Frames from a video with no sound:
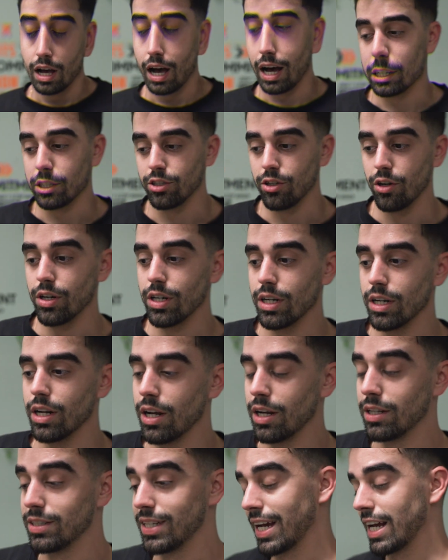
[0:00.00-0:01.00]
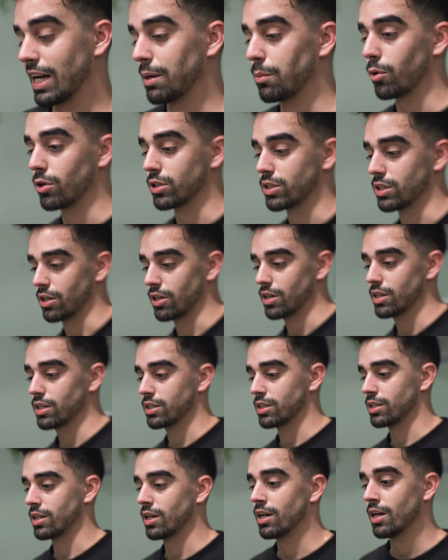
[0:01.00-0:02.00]
I started taking it more serious,
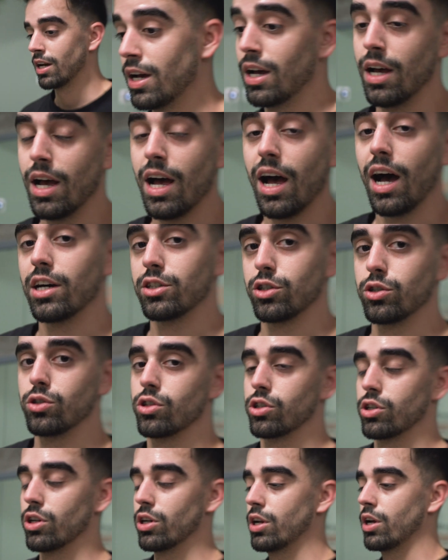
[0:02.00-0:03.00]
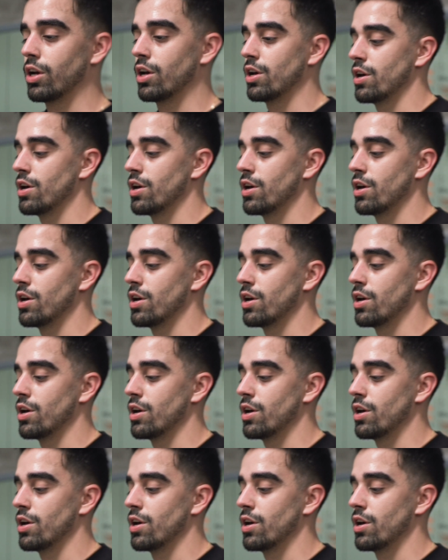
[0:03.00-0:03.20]
as you should,